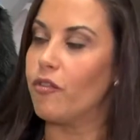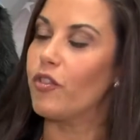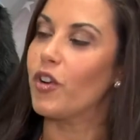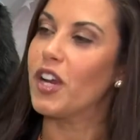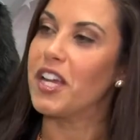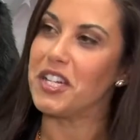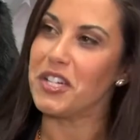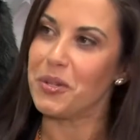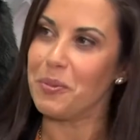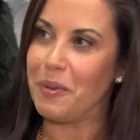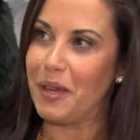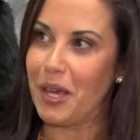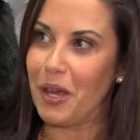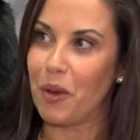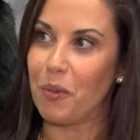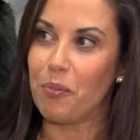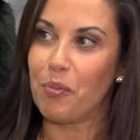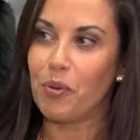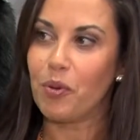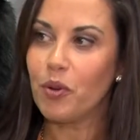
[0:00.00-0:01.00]
for it to be
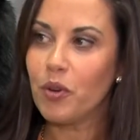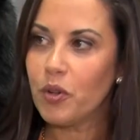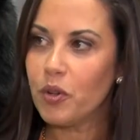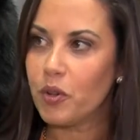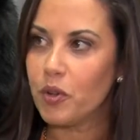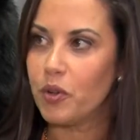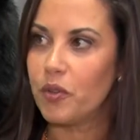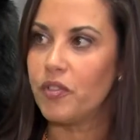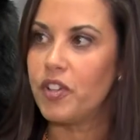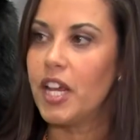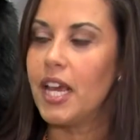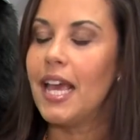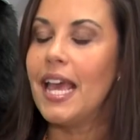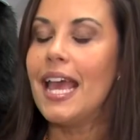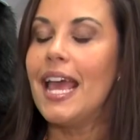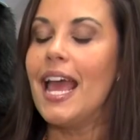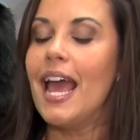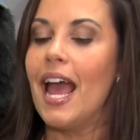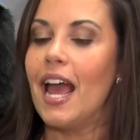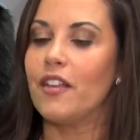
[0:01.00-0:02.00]
approved.
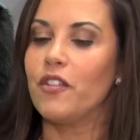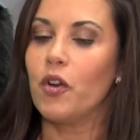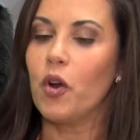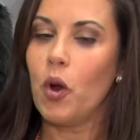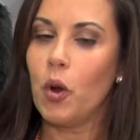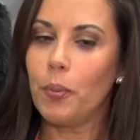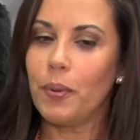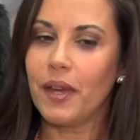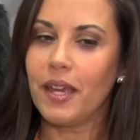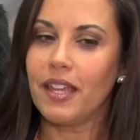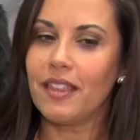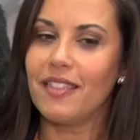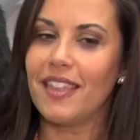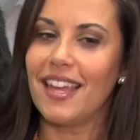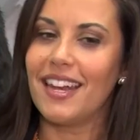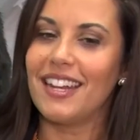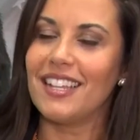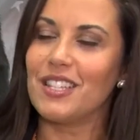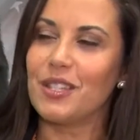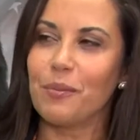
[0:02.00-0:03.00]
And they're hoping
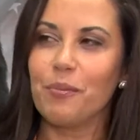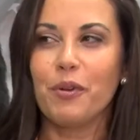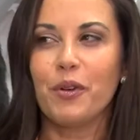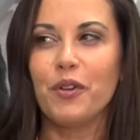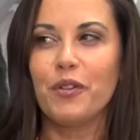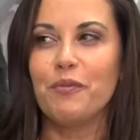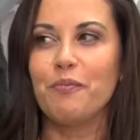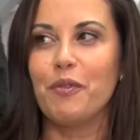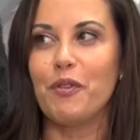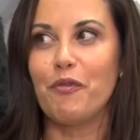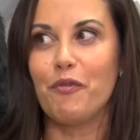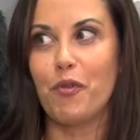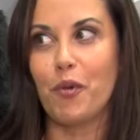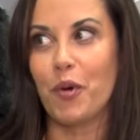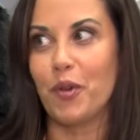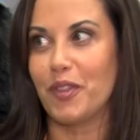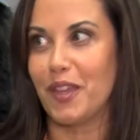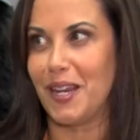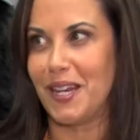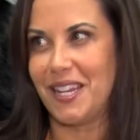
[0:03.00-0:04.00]
that it's approved
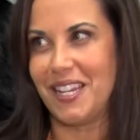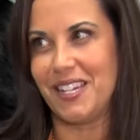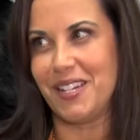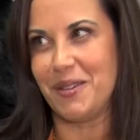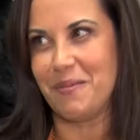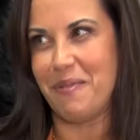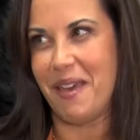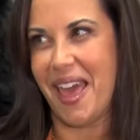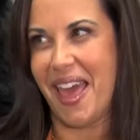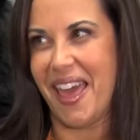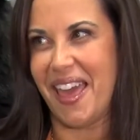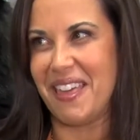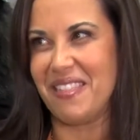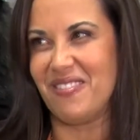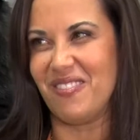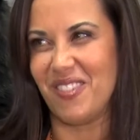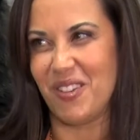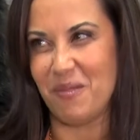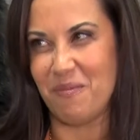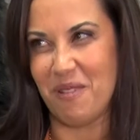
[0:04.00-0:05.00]
before they need to pay
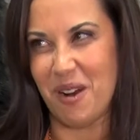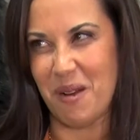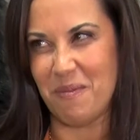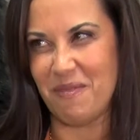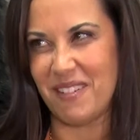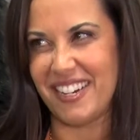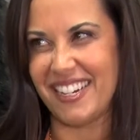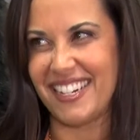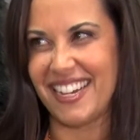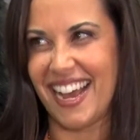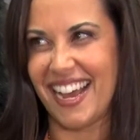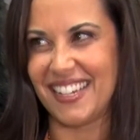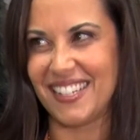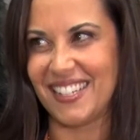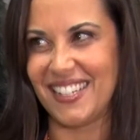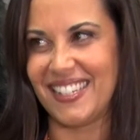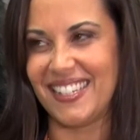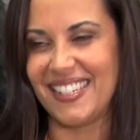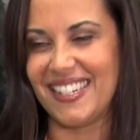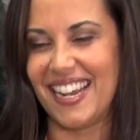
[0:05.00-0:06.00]
their property
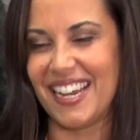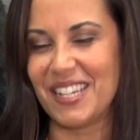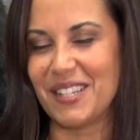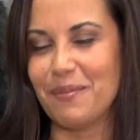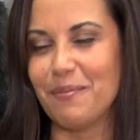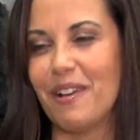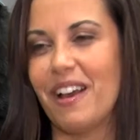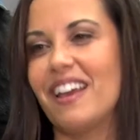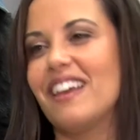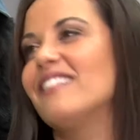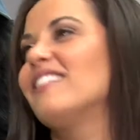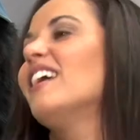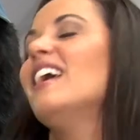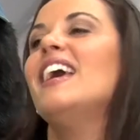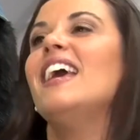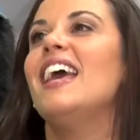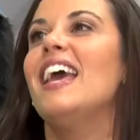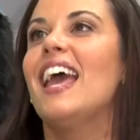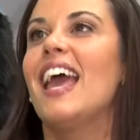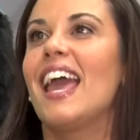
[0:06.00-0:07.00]
taxes next month.
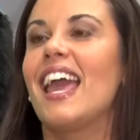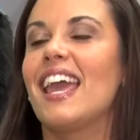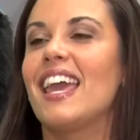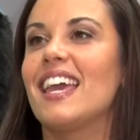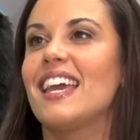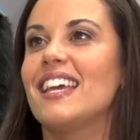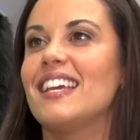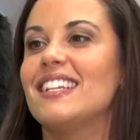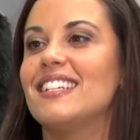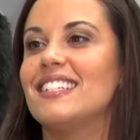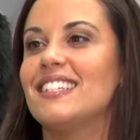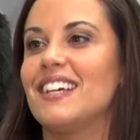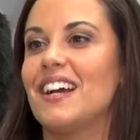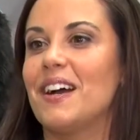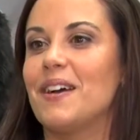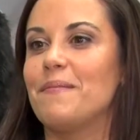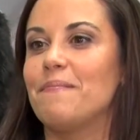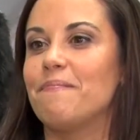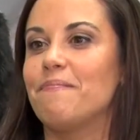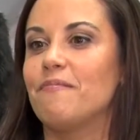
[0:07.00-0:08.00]
And
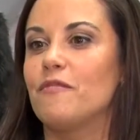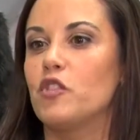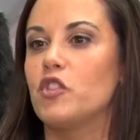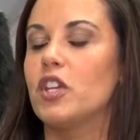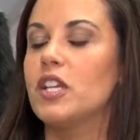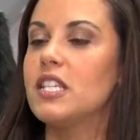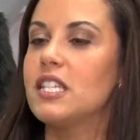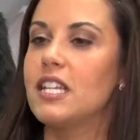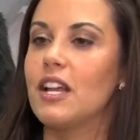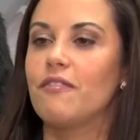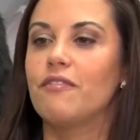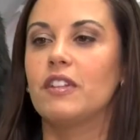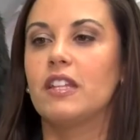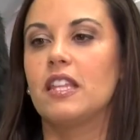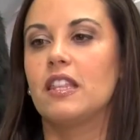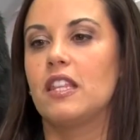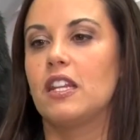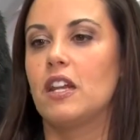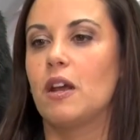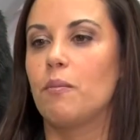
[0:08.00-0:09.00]
um, so that's
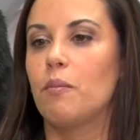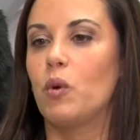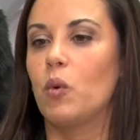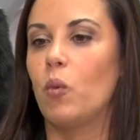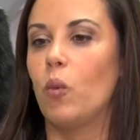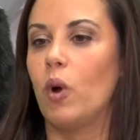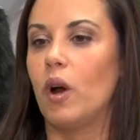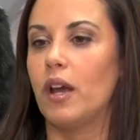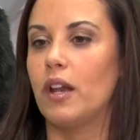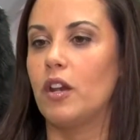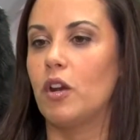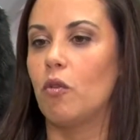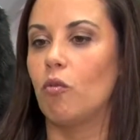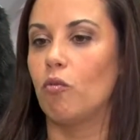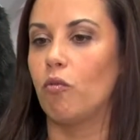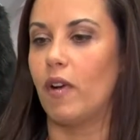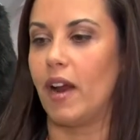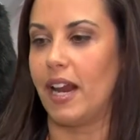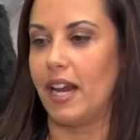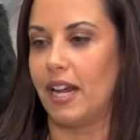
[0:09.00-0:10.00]
definitely the number one
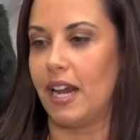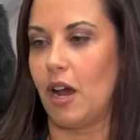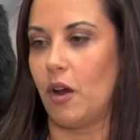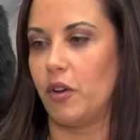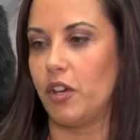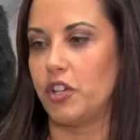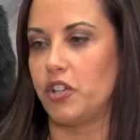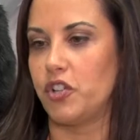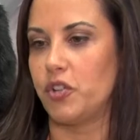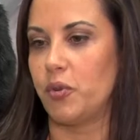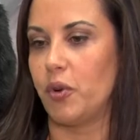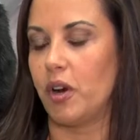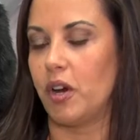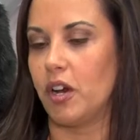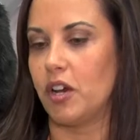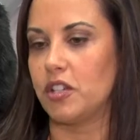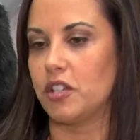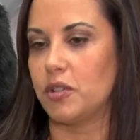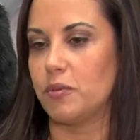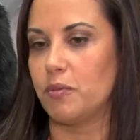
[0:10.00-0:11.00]
right now issue our
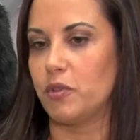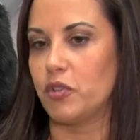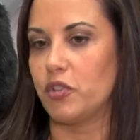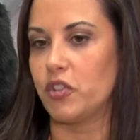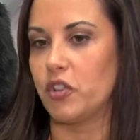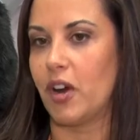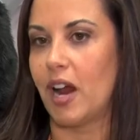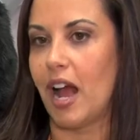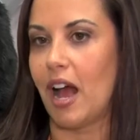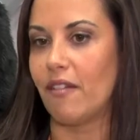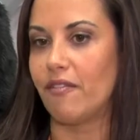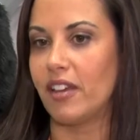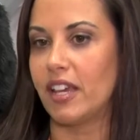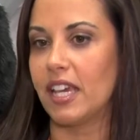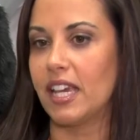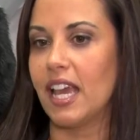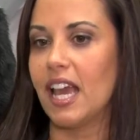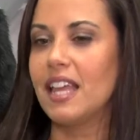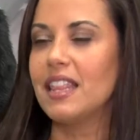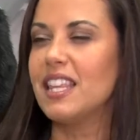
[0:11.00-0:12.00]
customers are
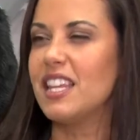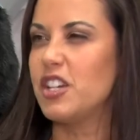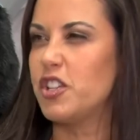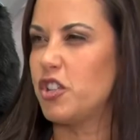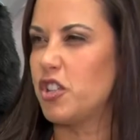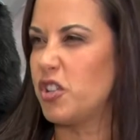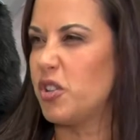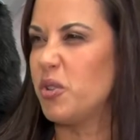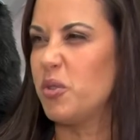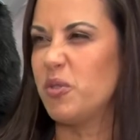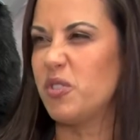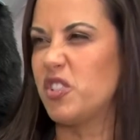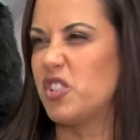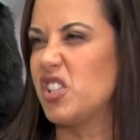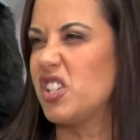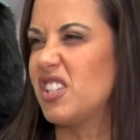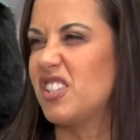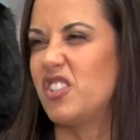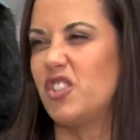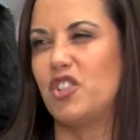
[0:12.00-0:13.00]
having. And then two is
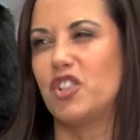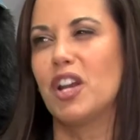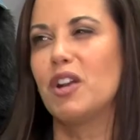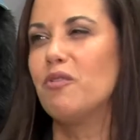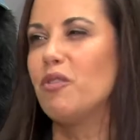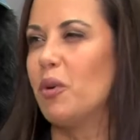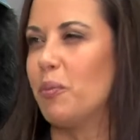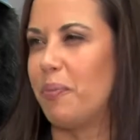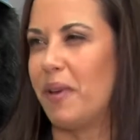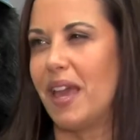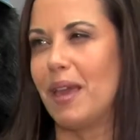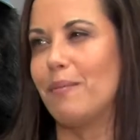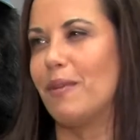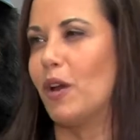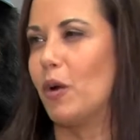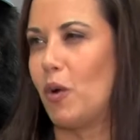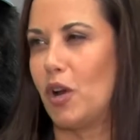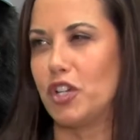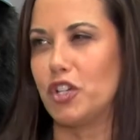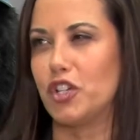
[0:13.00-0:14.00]
just general
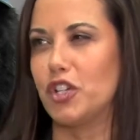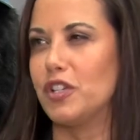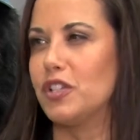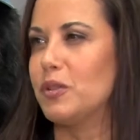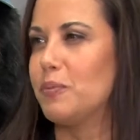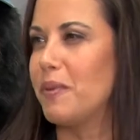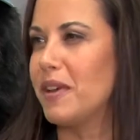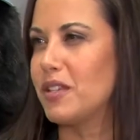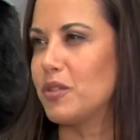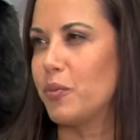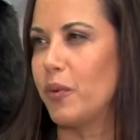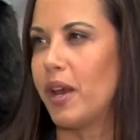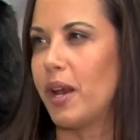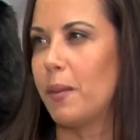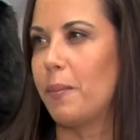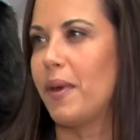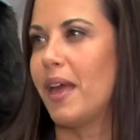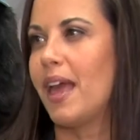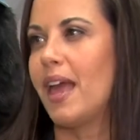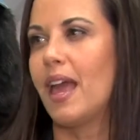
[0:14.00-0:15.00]
payment questions, best way
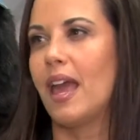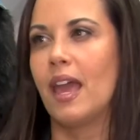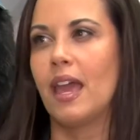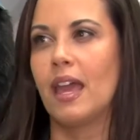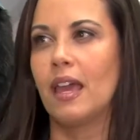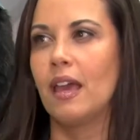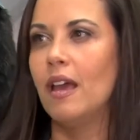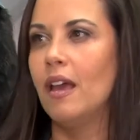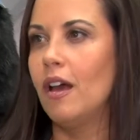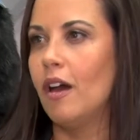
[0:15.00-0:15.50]
to pay,